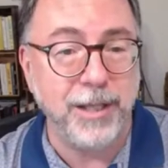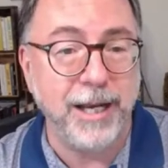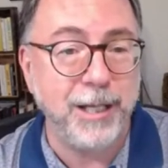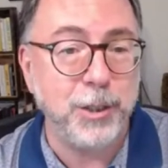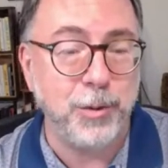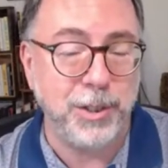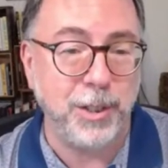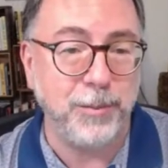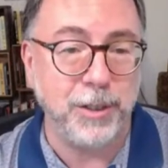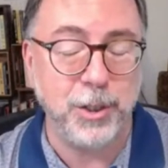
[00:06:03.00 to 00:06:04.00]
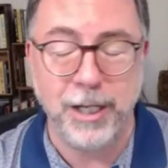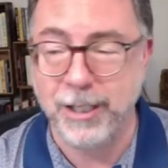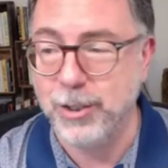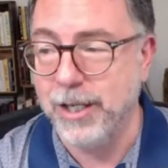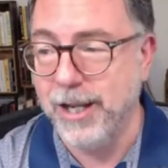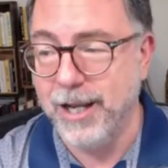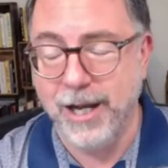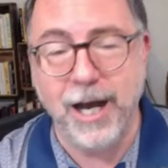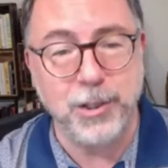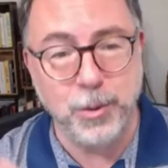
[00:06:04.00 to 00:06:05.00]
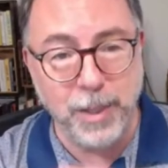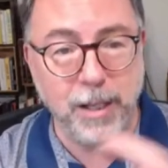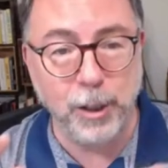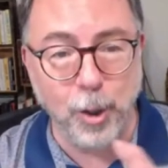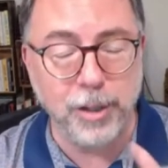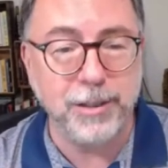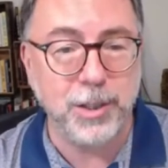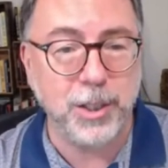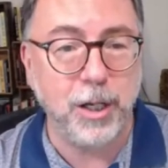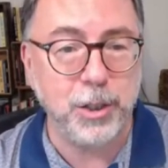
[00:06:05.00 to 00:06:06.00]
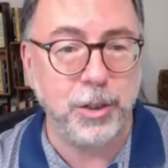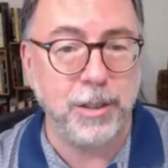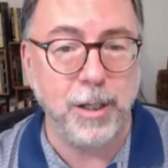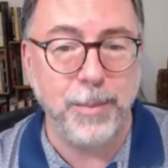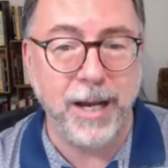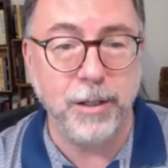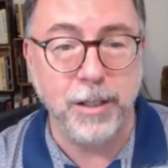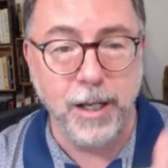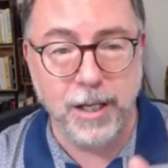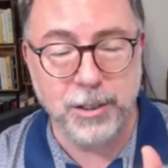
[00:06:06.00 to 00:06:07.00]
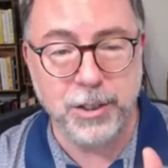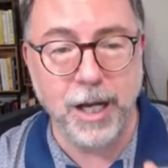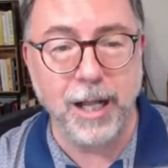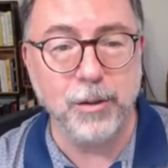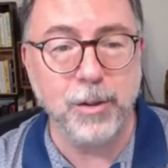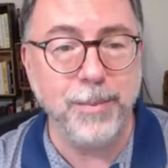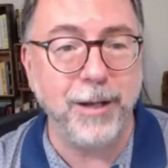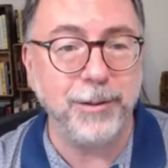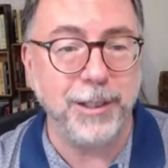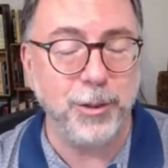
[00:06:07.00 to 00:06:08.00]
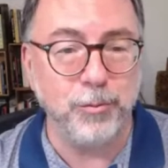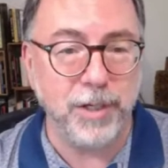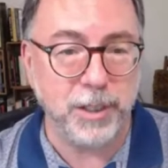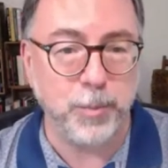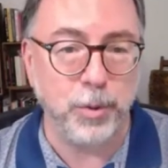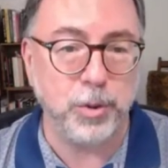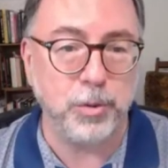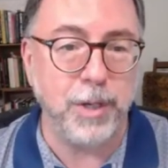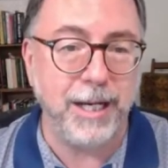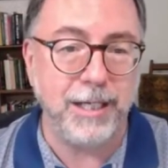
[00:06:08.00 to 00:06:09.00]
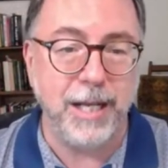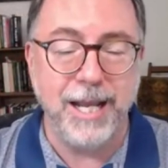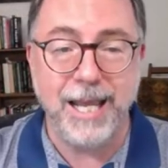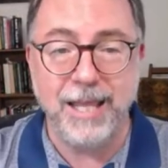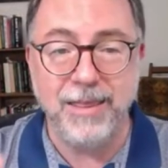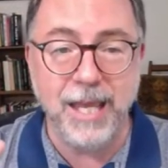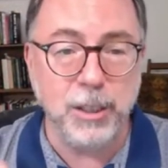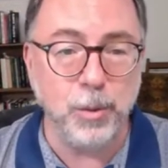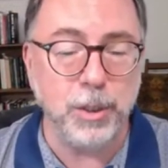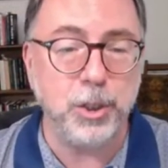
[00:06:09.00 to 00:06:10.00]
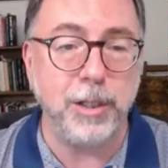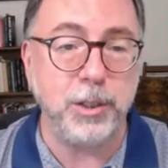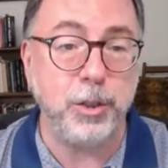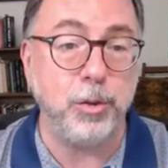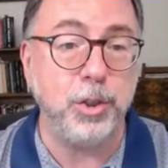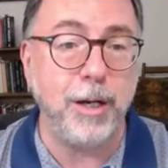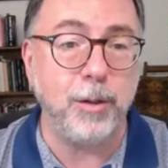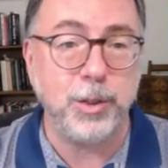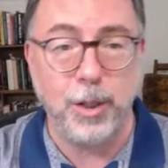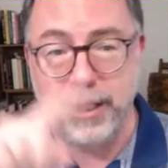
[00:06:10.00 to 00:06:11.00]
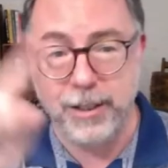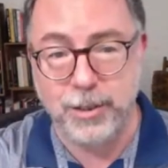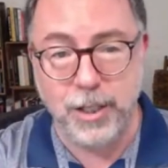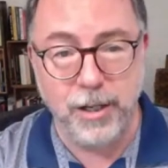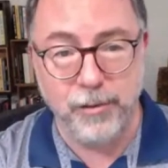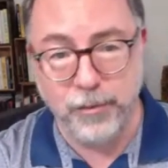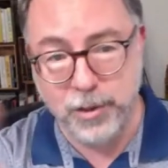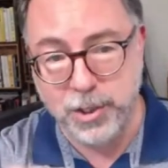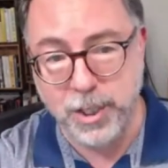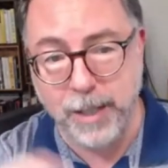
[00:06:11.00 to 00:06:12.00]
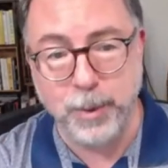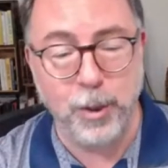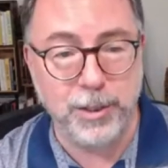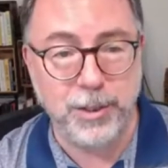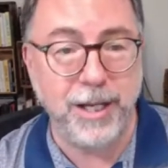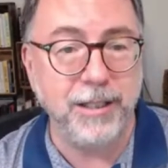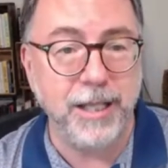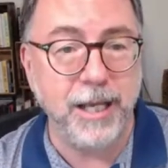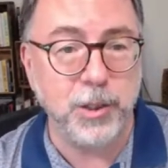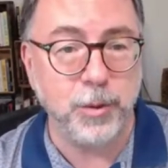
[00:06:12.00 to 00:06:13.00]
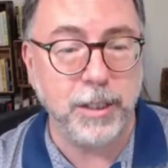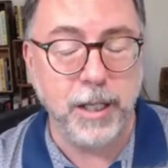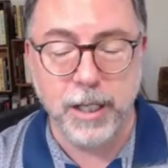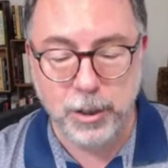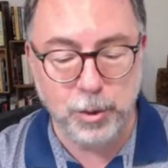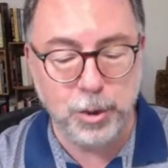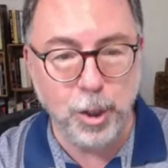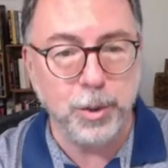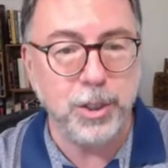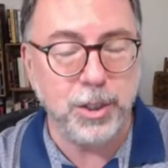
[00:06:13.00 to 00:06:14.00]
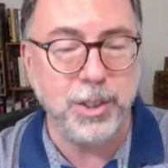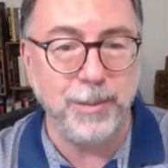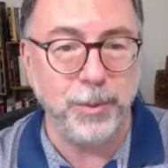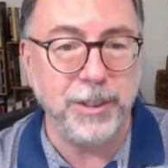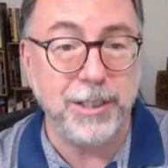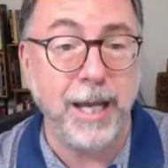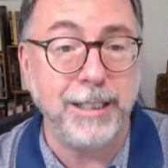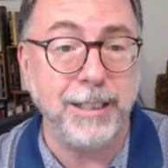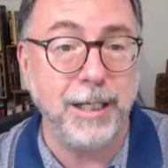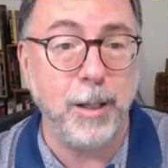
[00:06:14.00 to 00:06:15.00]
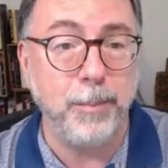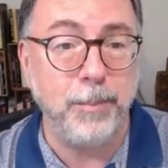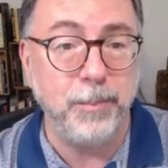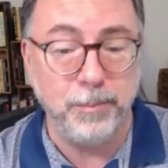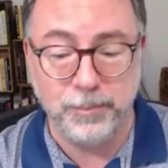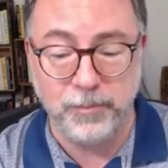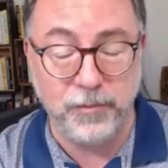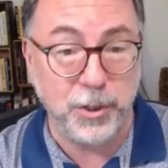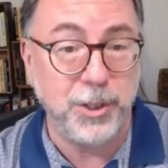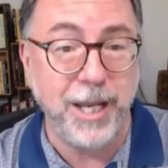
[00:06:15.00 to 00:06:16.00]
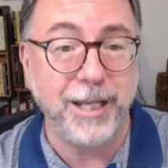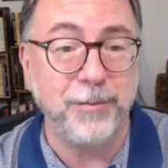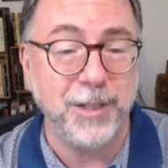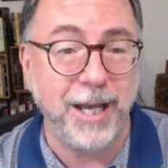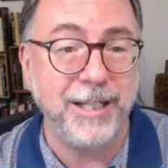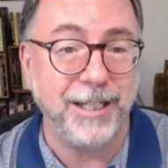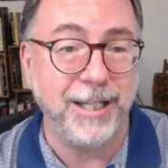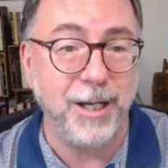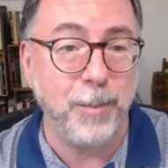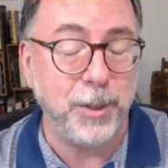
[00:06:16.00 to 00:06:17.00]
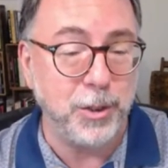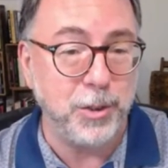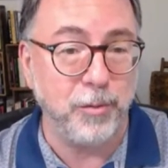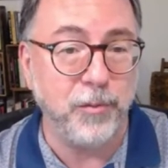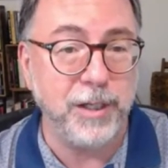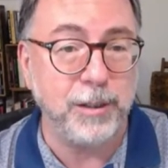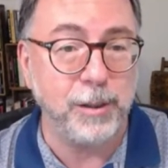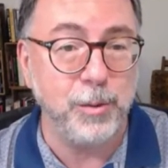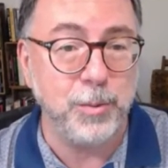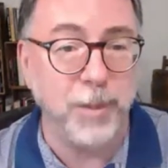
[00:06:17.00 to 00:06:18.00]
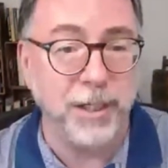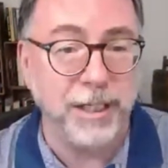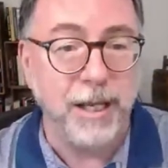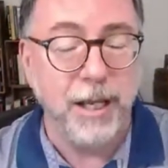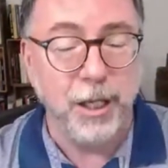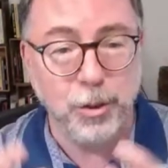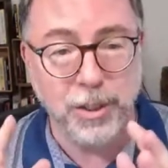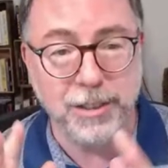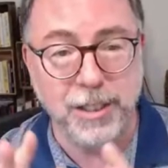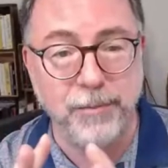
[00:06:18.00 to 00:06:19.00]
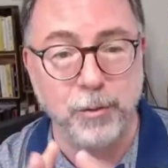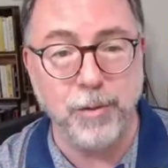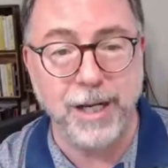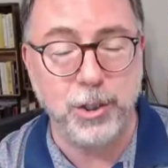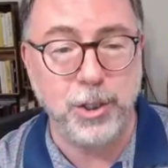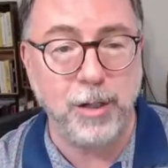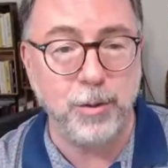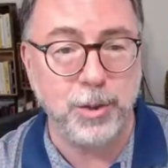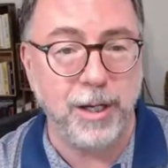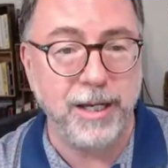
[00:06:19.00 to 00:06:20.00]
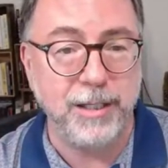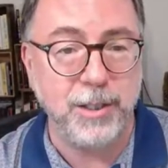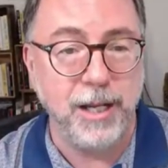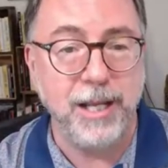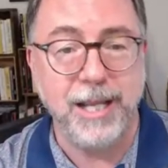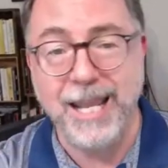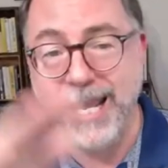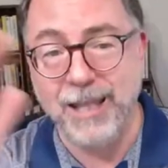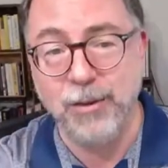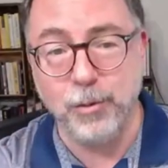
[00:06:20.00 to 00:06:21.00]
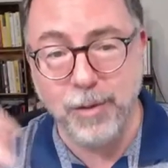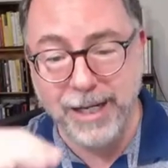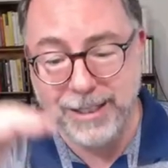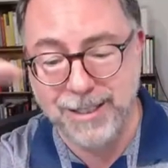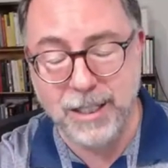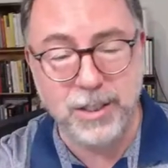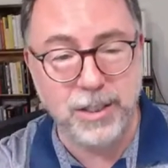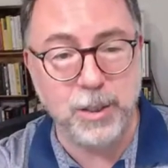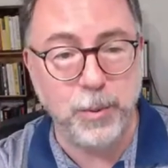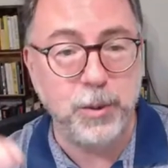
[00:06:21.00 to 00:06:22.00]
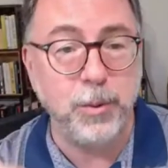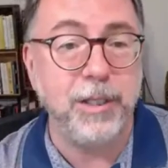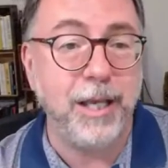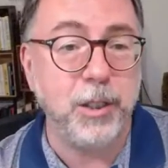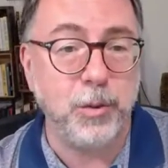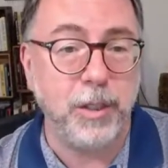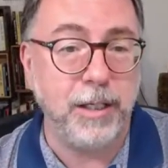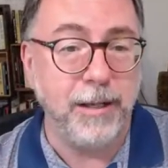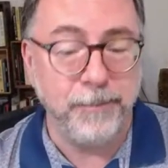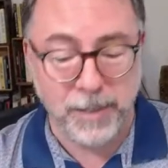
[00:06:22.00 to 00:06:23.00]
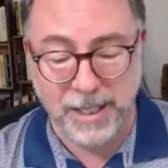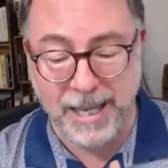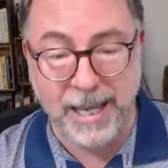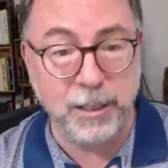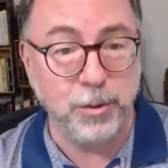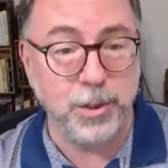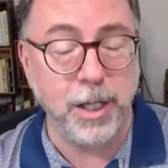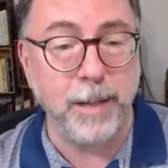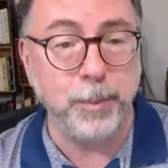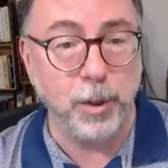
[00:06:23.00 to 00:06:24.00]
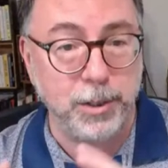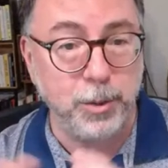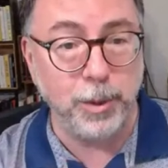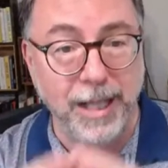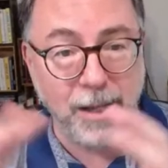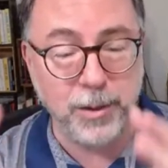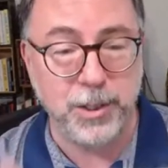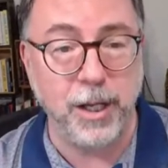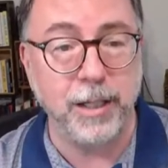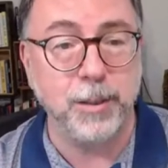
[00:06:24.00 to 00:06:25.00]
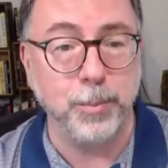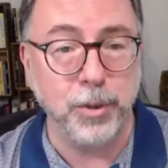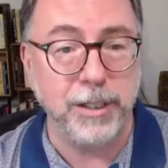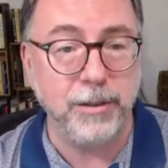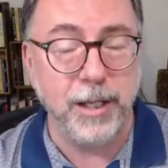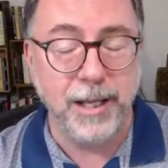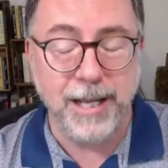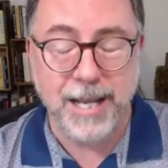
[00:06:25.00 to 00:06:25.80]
of that entry, something changed. Uh, so we had a long discussion about dollar amount that you risk per trade, and then you adjust your share size for the stop loss and the entry. You don't just simply tighten it up for the sake of tightening it up because you're afraid to lose money. You need to have the right share size and the right distance between the entry and your stop loss to allow the stock to breathe.